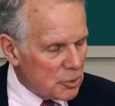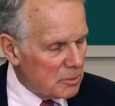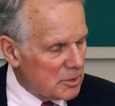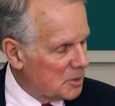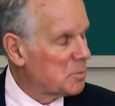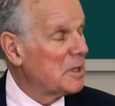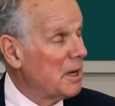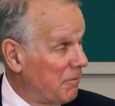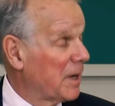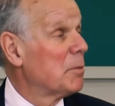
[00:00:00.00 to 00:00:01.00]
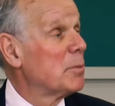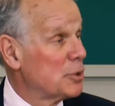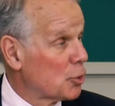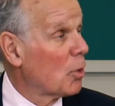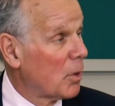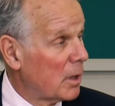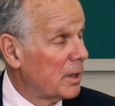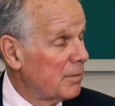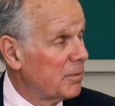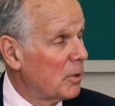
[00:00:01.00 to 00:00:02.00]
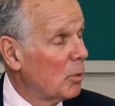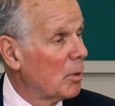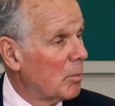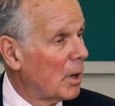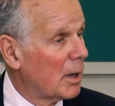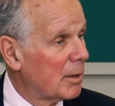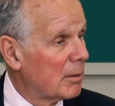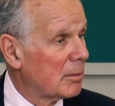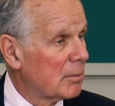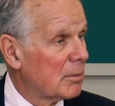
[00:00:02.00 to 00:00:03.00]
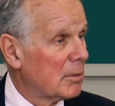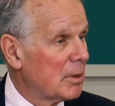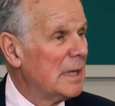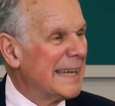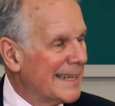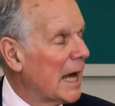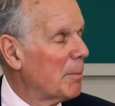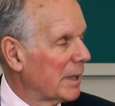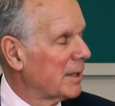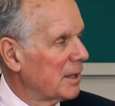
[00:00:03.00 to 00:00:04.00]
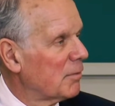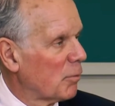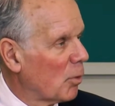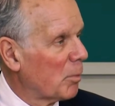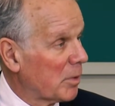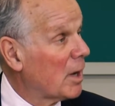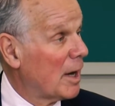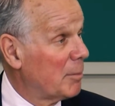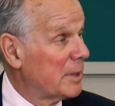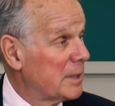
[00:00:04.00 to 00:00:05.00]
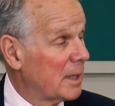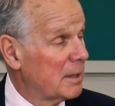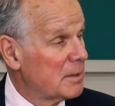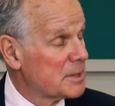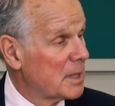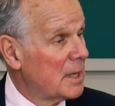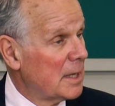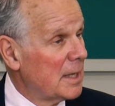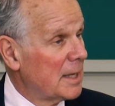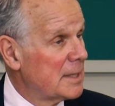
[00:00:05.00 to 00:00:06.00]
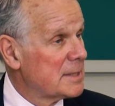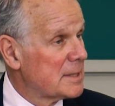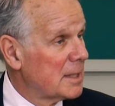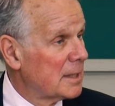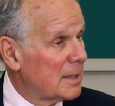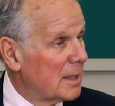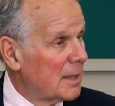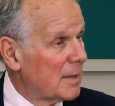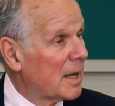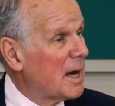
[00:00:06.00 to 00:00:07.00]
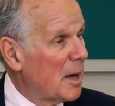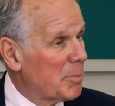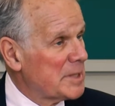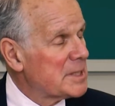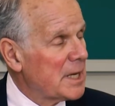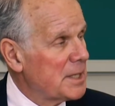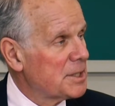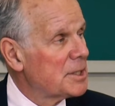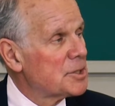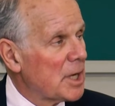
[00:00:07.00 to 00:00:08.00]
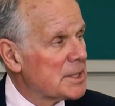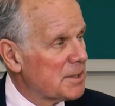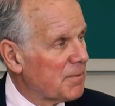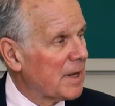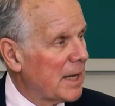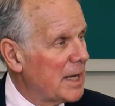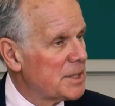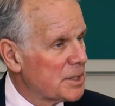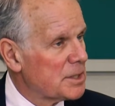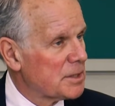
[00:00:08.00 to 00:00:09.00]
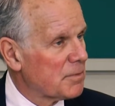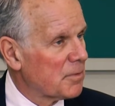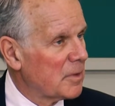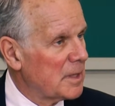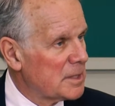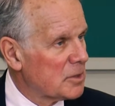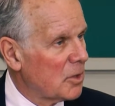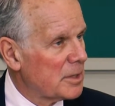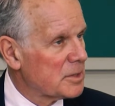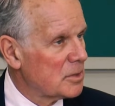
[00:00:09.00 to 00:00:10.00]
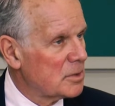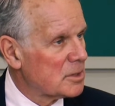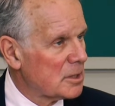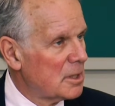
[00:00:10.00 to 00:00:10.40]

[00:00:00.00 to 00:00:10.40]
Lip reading: significant majority view among economically informed commentators, is that the compensation justifications for these lawsuits